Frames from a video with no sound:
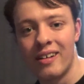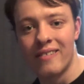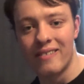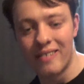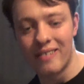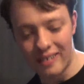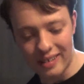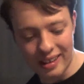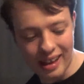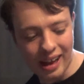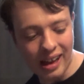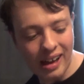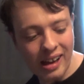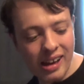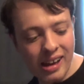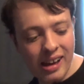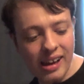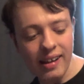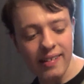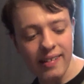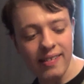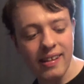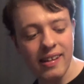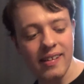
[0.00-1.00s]
But yeah,
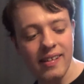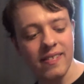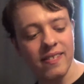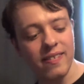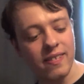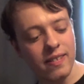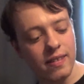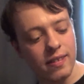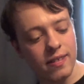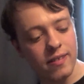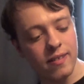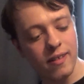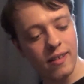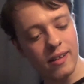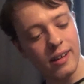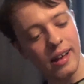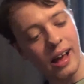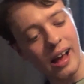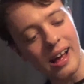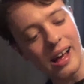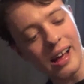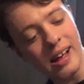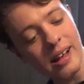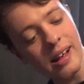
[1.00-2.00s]
it's
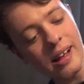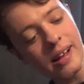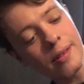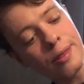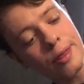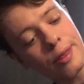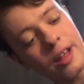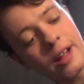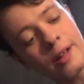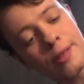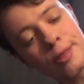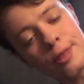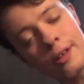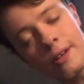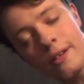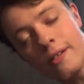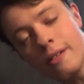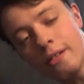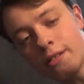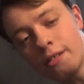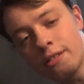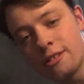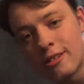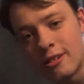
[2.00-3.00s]
a
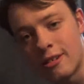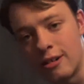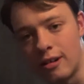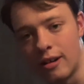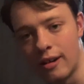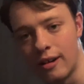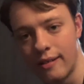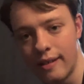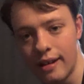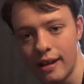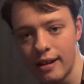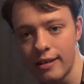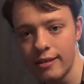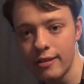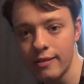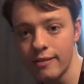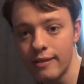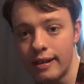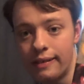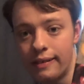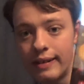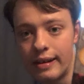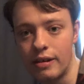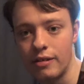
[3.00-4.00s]
good story. It's a
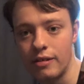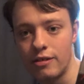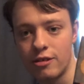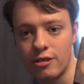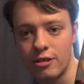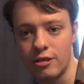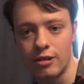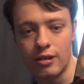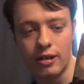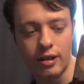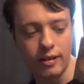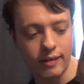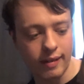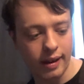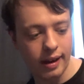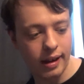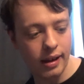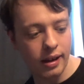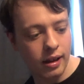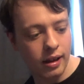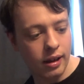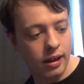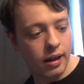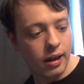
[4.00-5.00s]
really good story,
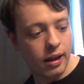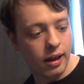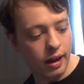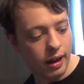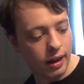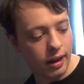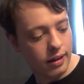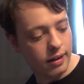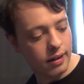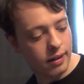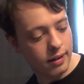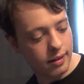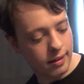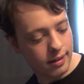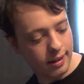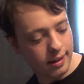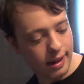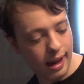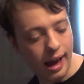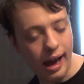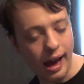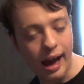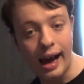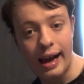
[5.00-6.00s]
and
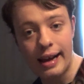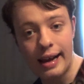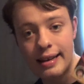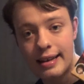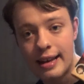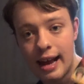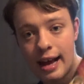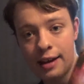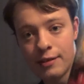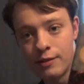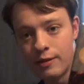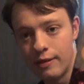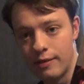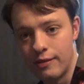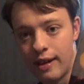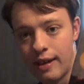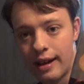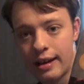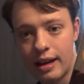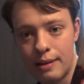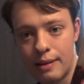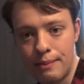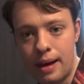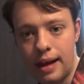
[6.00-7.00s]
yeah, I definitely
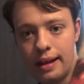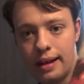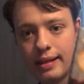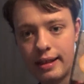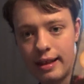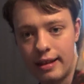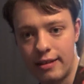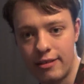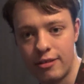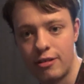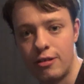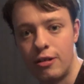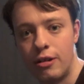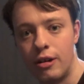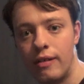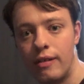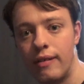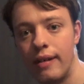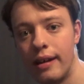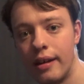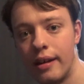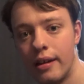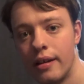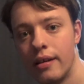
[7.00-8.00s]
recommend this story.